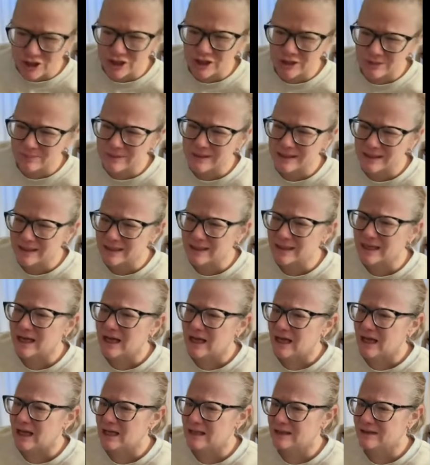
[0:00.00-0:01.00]
could be
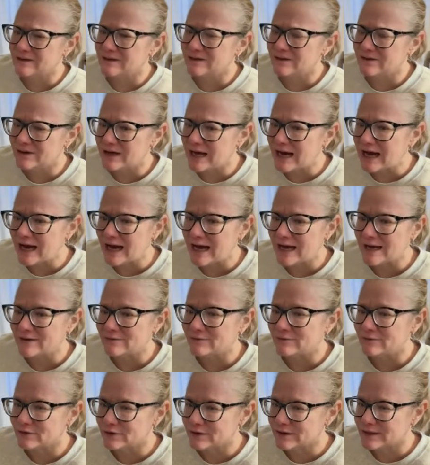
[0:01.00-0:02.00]
a little
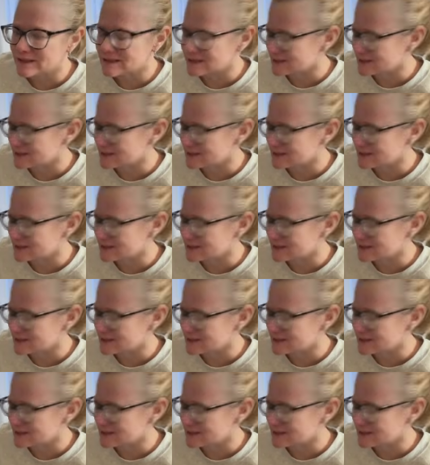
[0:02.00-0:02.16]
high for